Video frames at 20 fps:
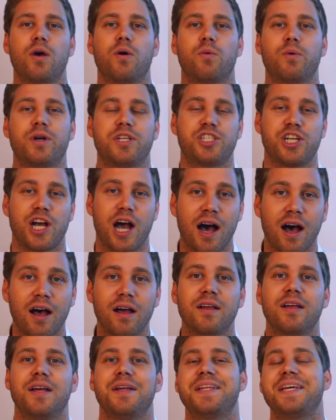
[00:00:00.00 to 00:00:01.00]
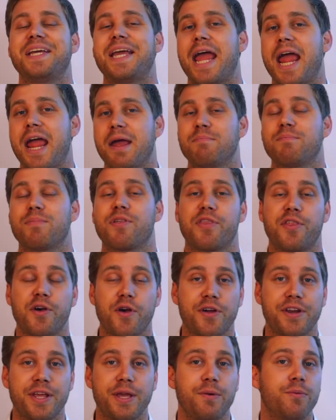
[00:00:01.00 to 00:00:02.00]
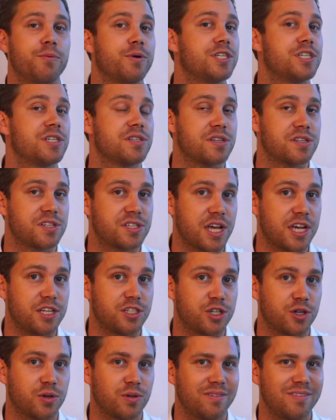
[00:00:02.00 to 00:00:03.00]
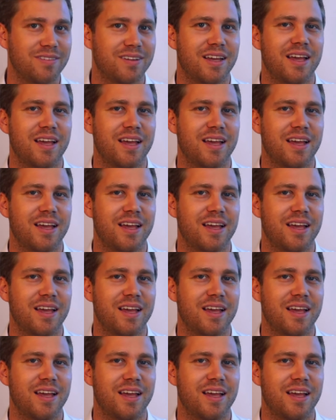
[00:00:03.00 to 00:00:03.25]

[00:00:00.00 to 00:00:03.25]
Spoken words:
which are the M30, which is essential,